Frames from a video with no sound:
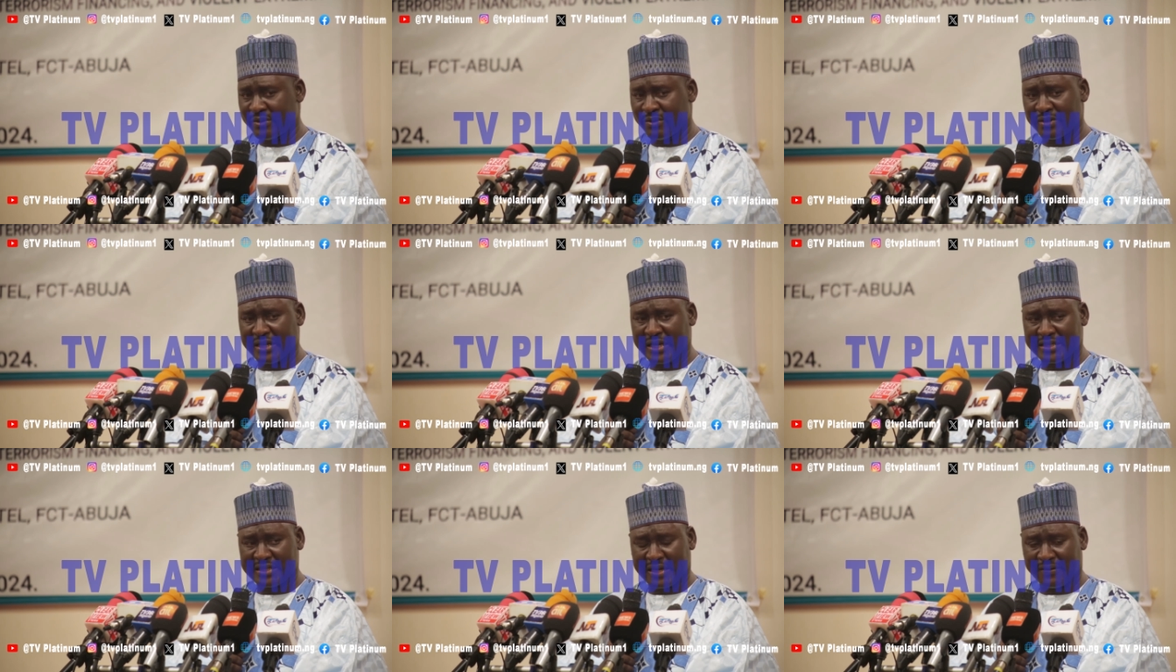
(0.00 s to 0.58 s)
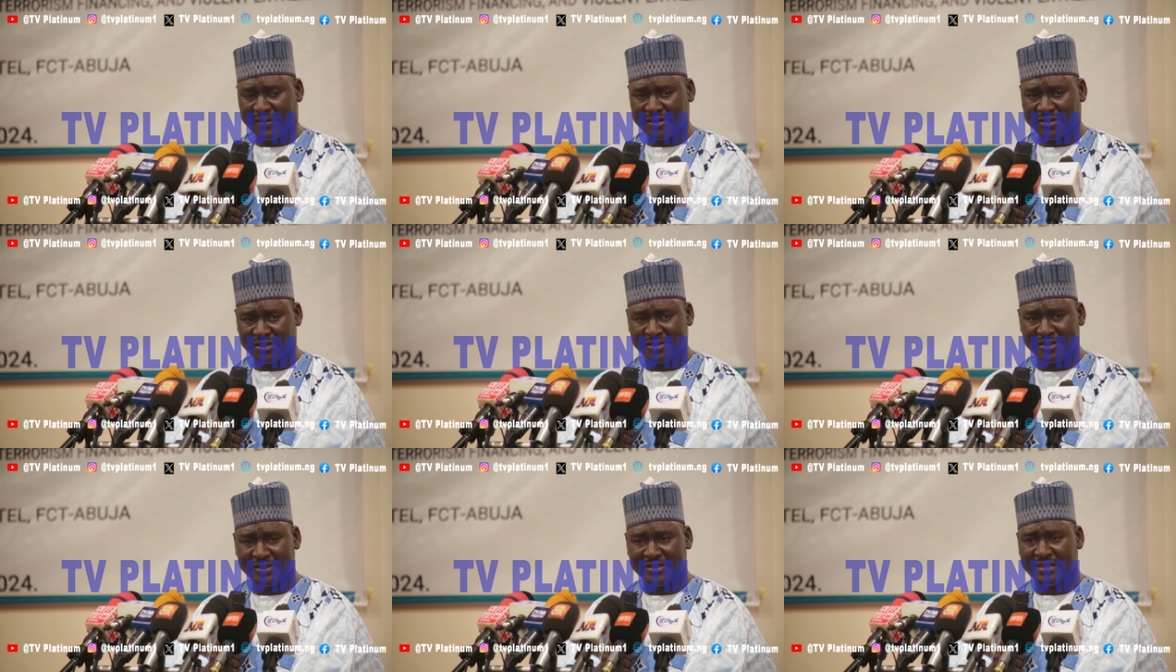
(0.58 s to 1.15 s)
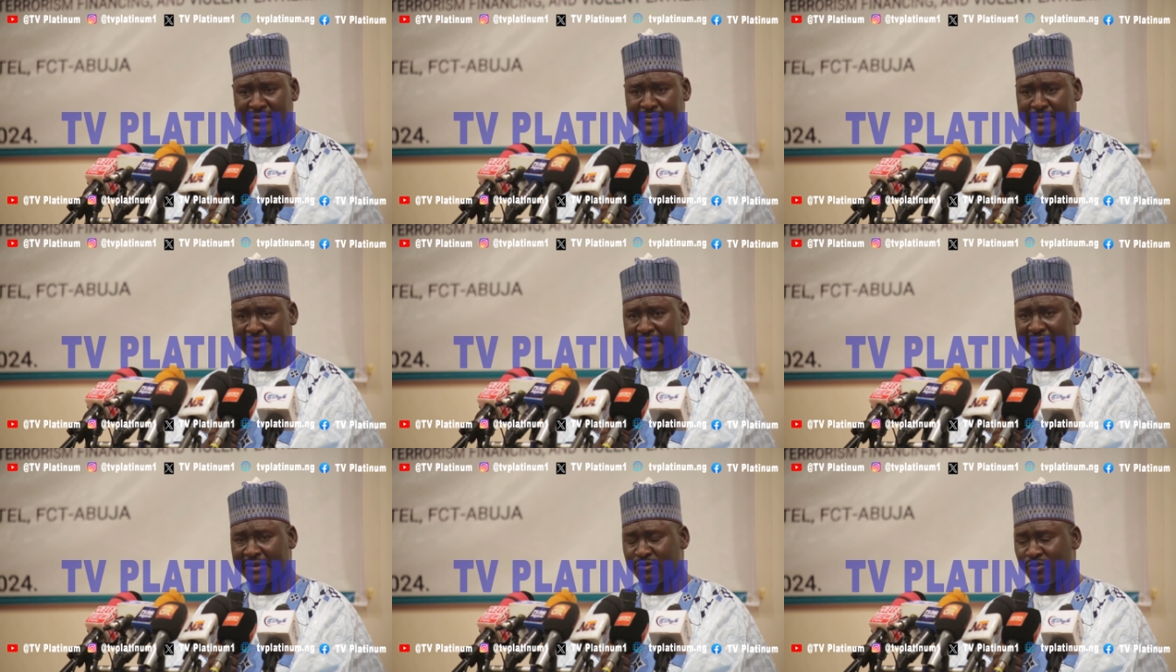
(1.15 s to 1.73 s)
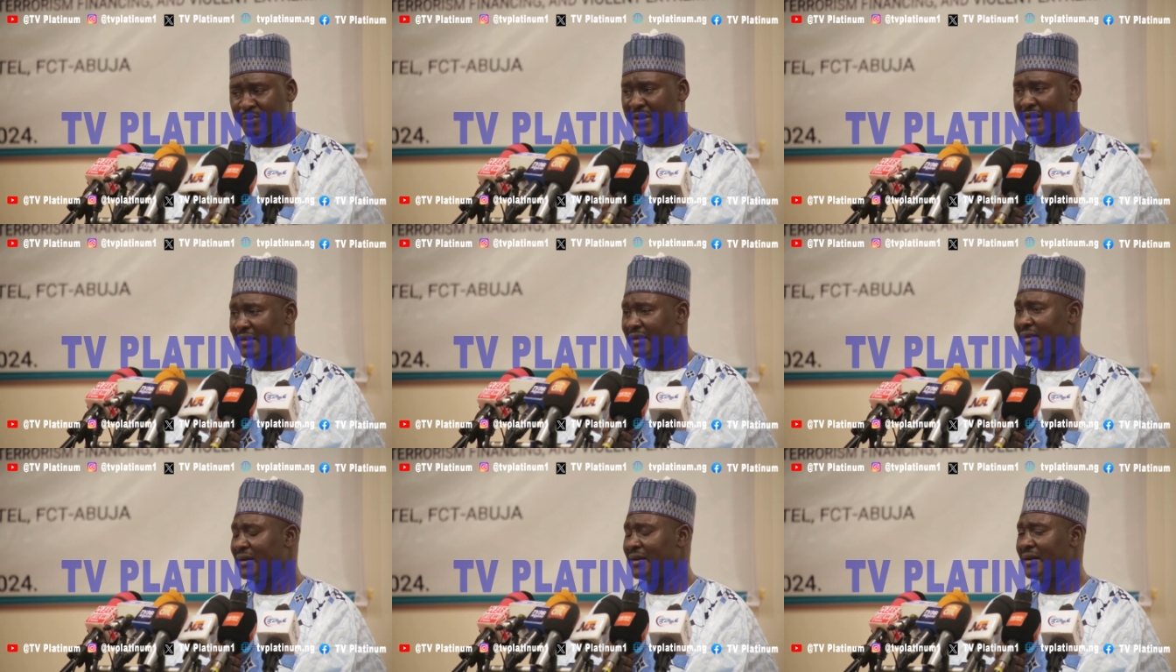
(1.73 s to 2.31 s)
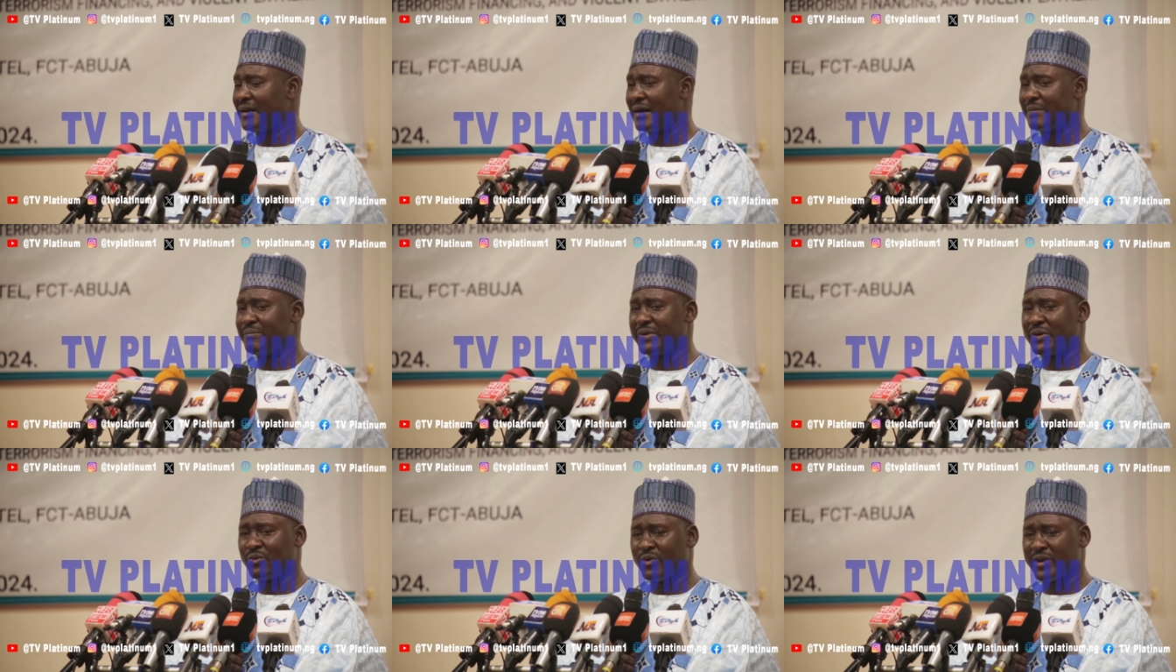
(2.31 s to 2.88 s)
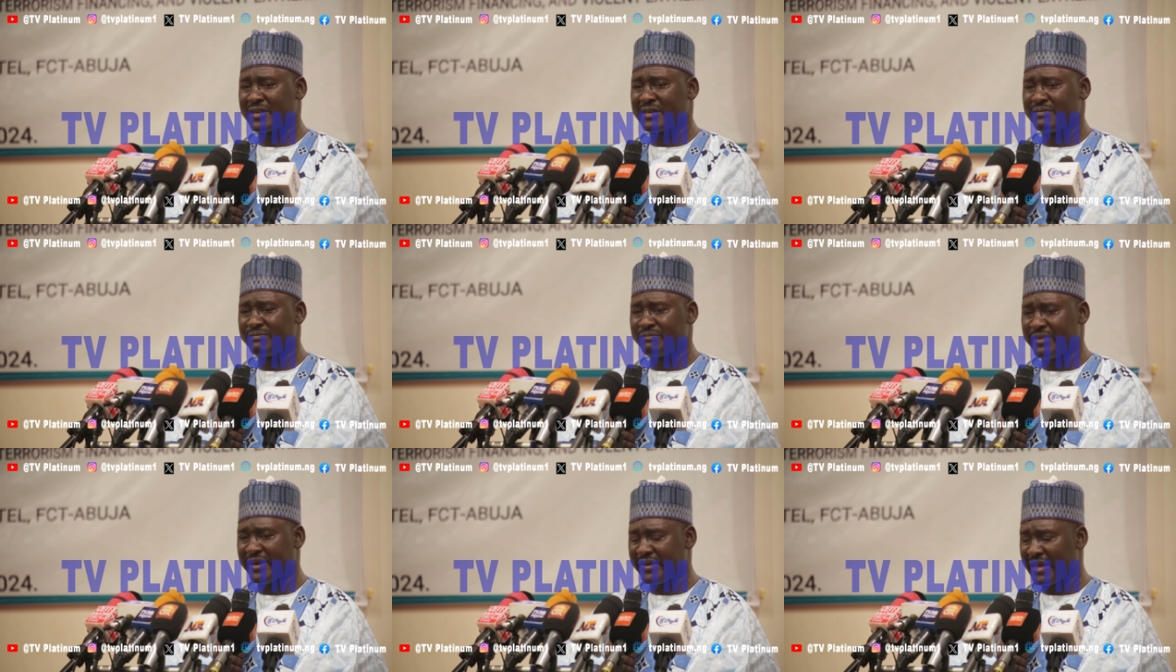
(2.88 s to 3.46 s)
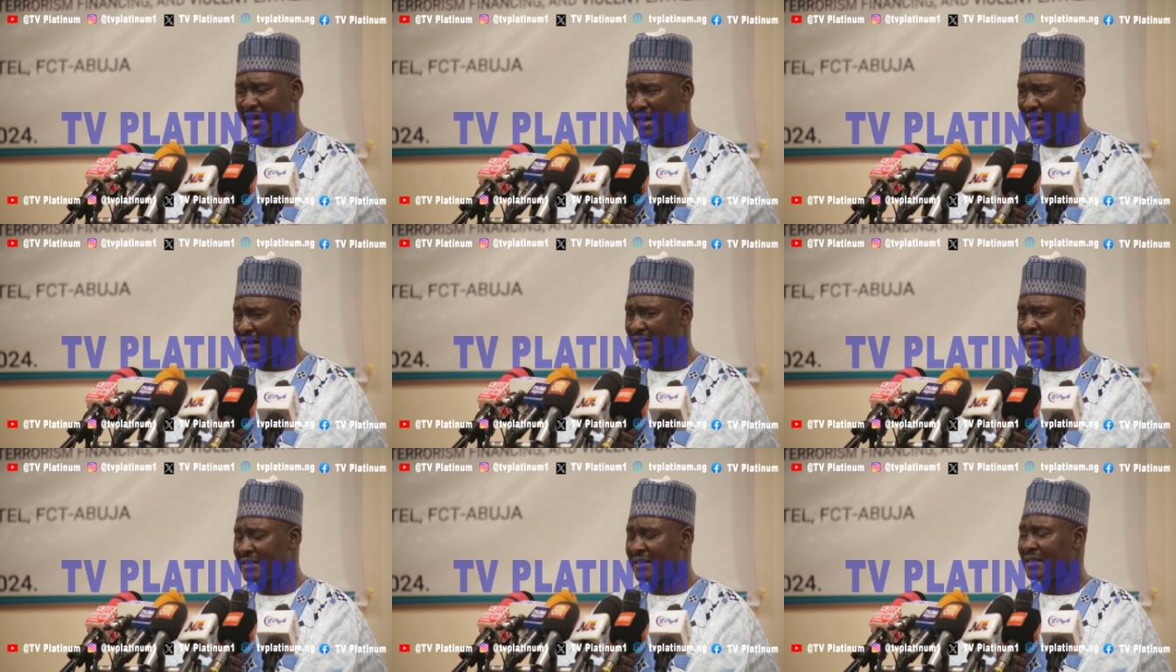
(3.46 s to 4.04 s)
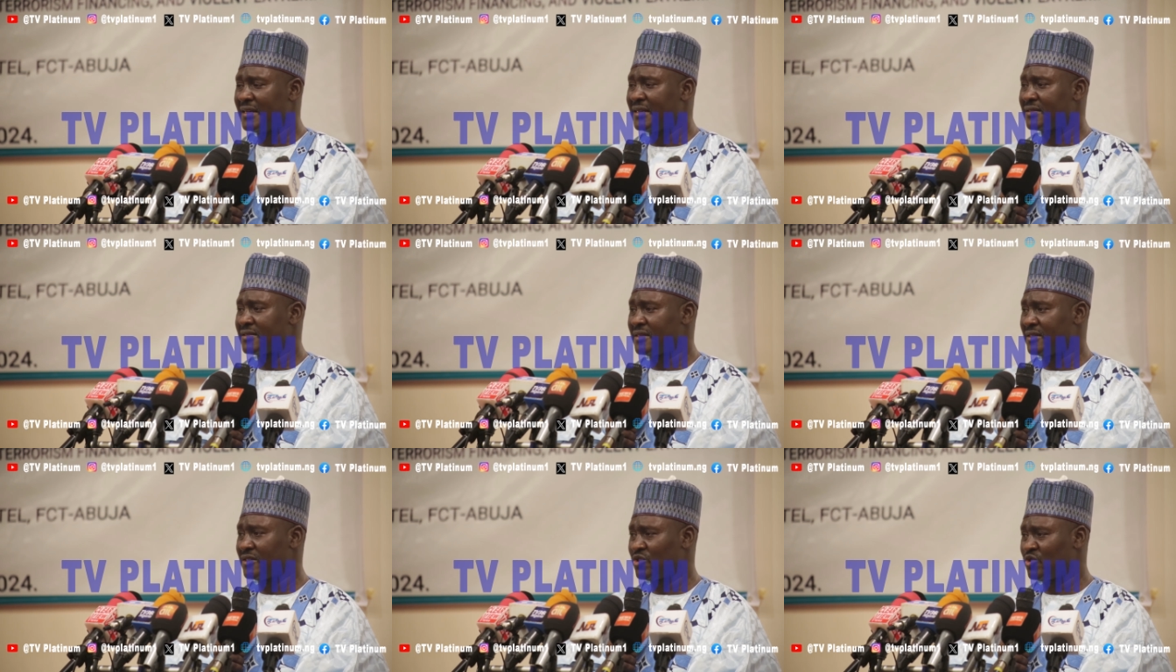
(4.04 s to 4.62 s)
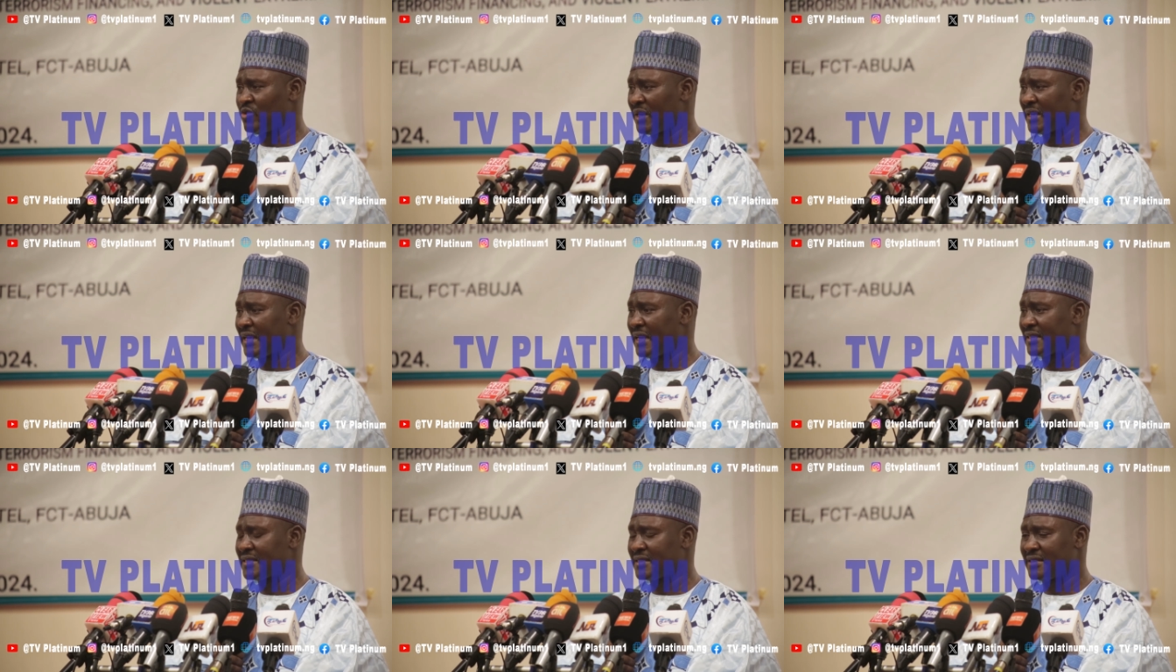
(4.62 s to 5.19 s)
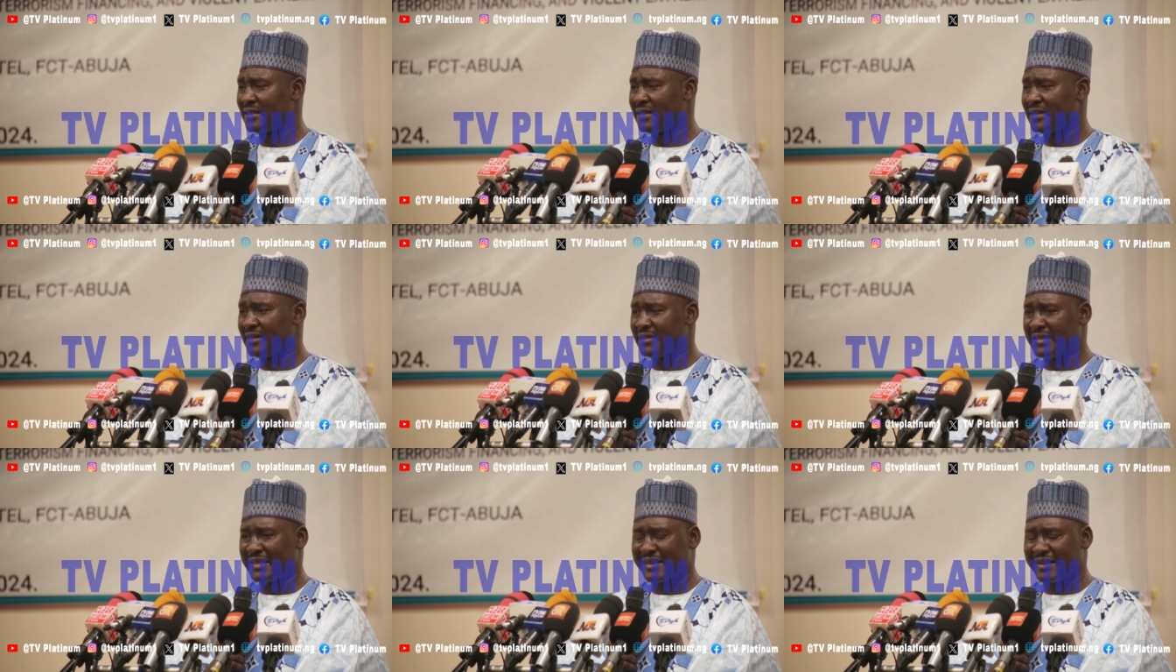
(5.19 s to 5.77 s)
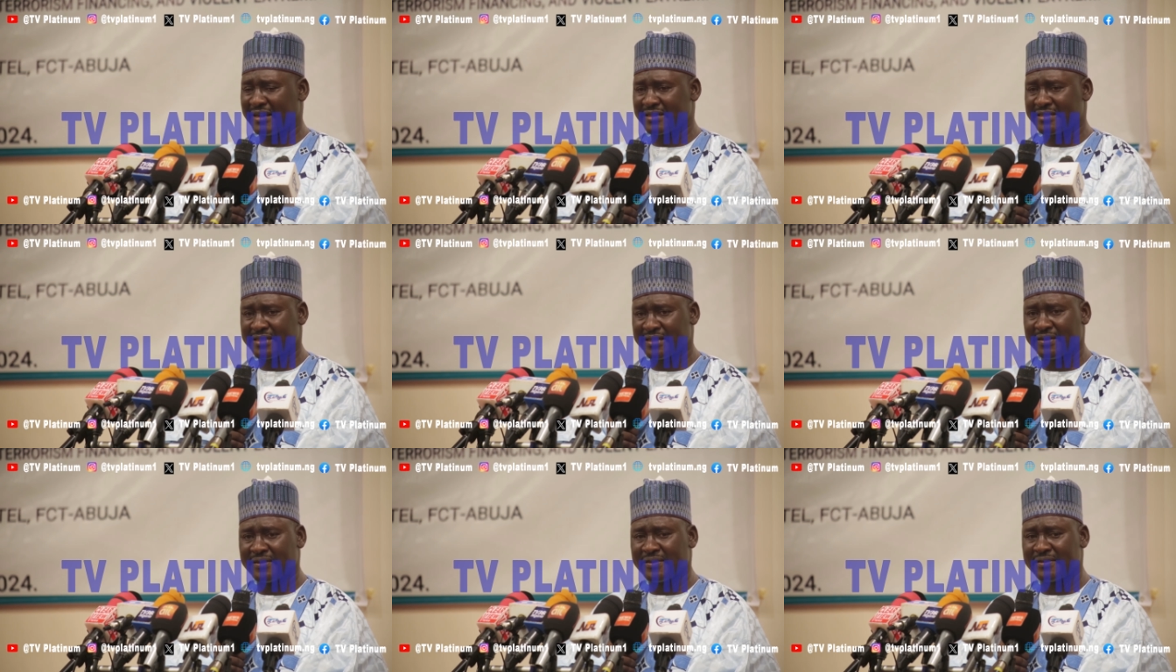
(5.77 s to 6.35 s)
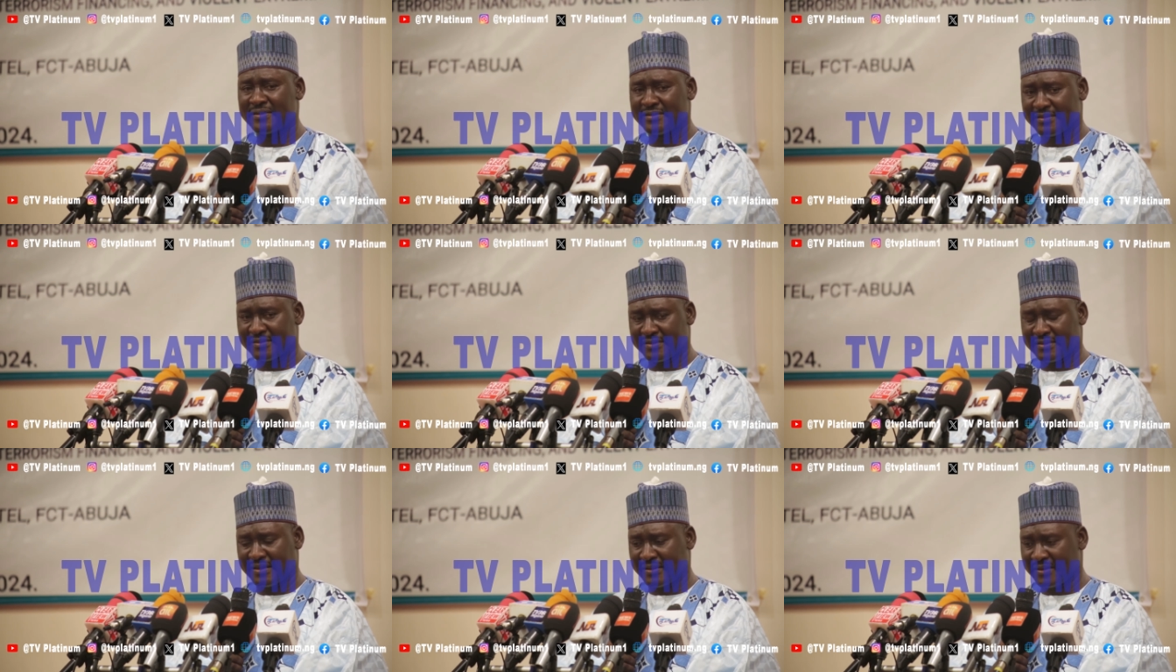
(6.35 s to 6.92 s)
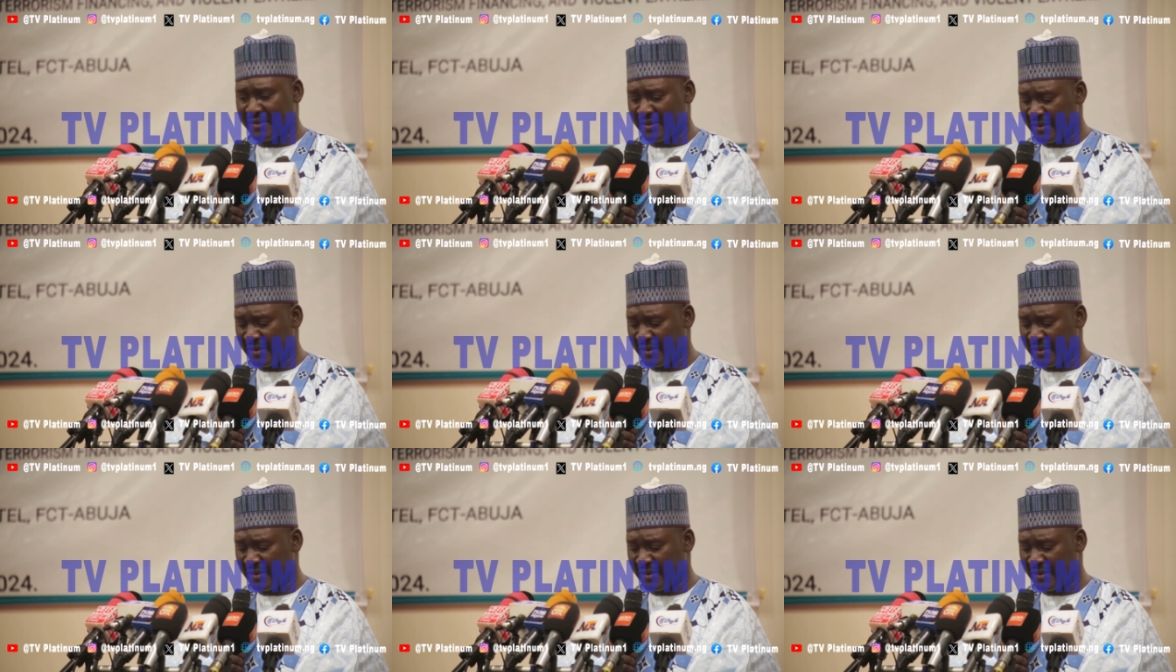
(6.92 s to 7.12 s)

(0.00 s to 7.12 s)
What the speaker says: know that our security men and women have been working very hard to ensure that they curtail the